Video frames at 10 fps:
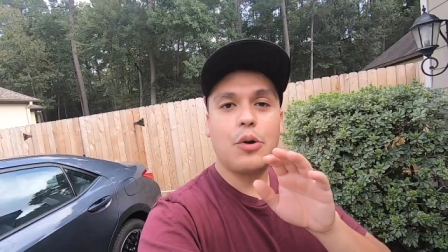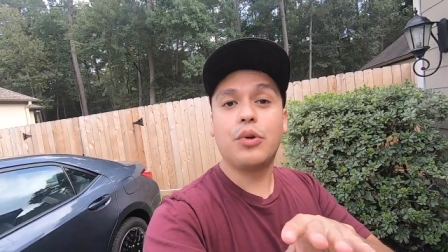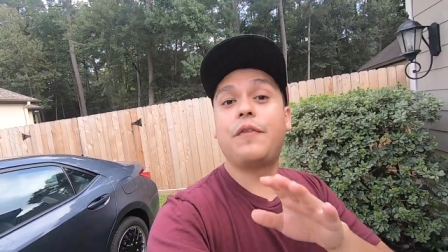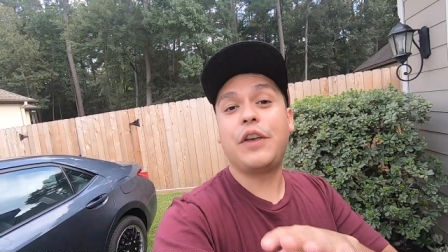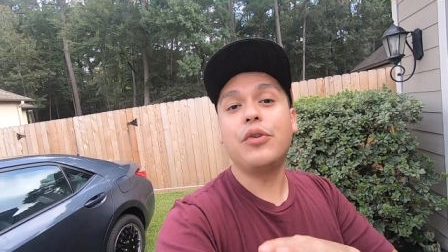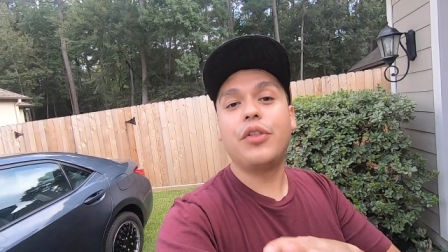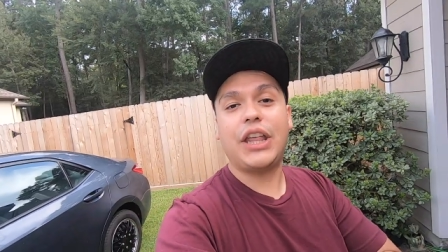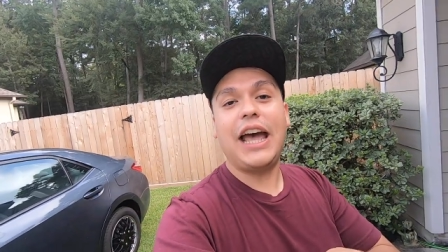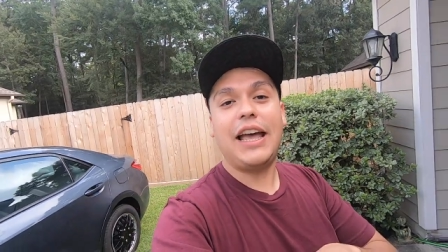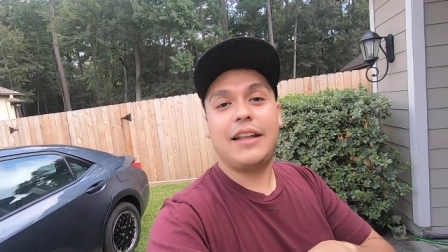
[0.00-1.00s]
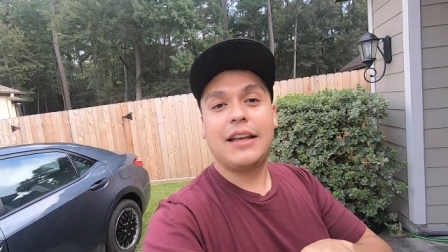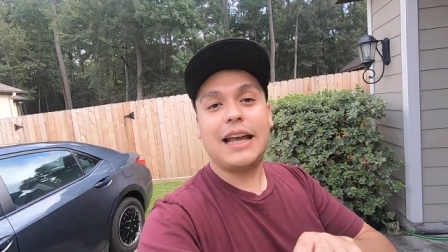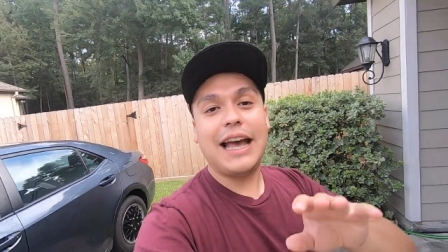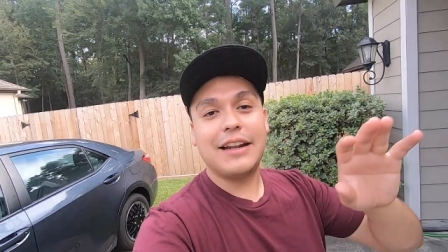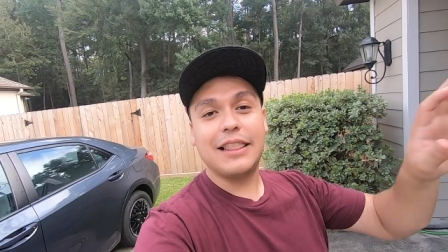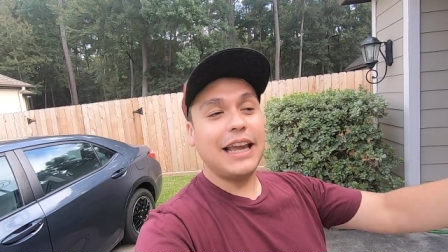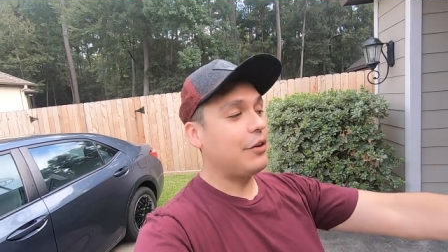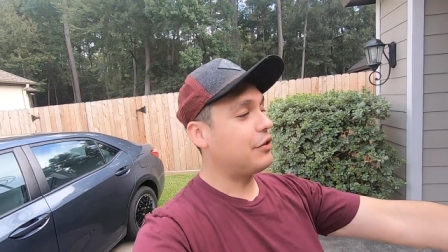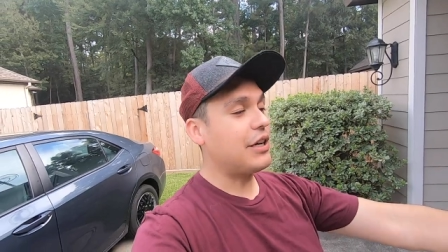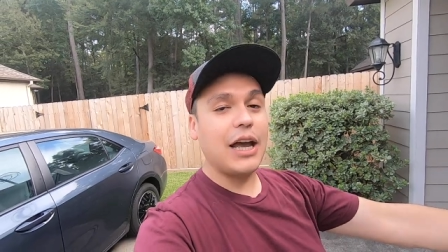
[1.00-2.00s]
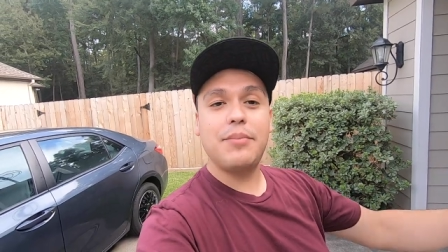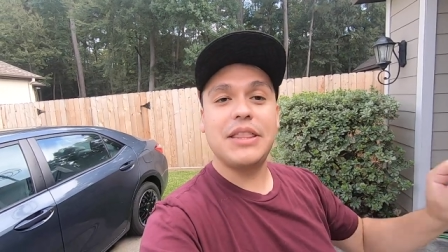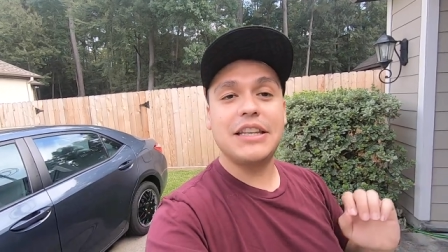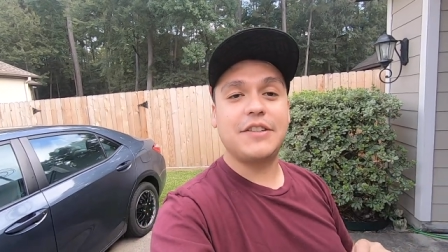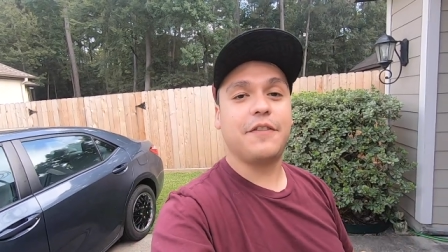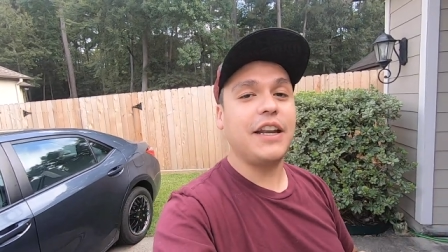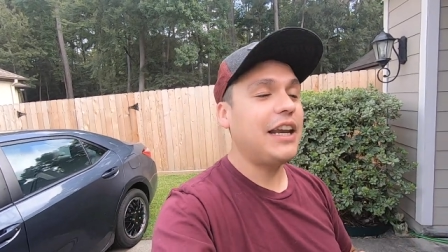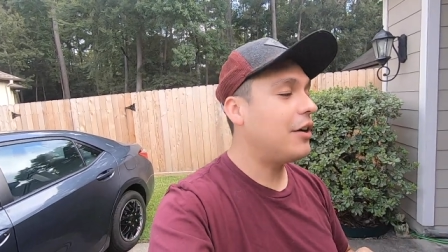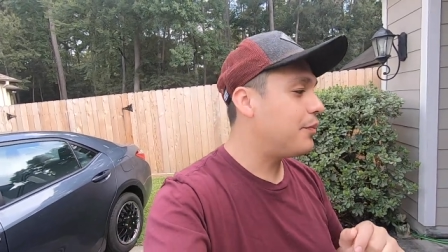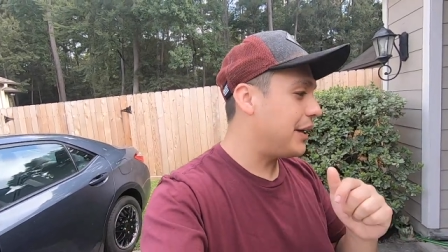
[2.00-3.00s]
I'll reveal that at a later time in this video